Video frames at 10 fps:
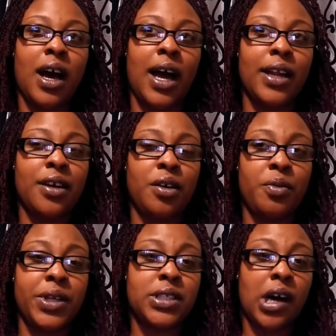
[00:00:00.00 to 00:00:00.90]
I know
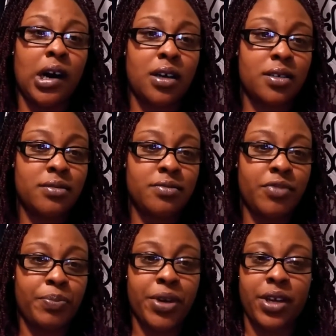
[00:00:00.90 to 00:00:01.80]
we talk
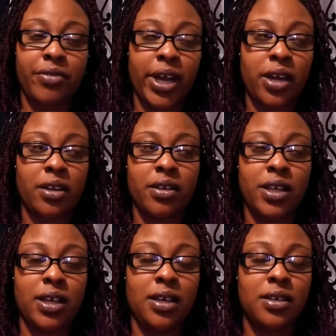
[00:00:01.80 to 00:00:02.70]
pretty
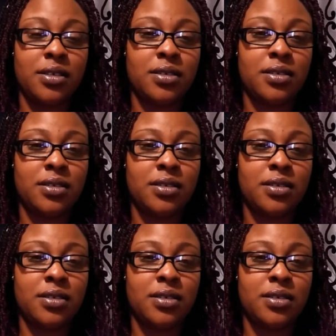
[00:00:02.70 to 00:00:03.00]
regularly,